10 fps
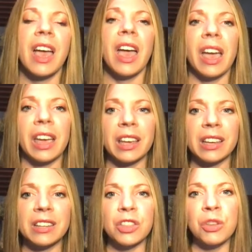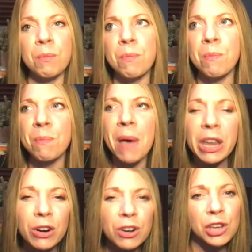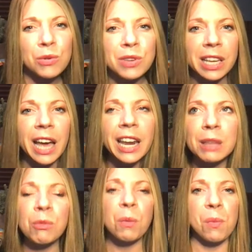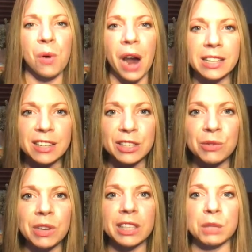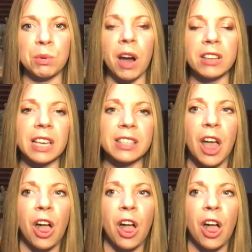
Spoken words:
And the better you get at it, the more practice you get at this process,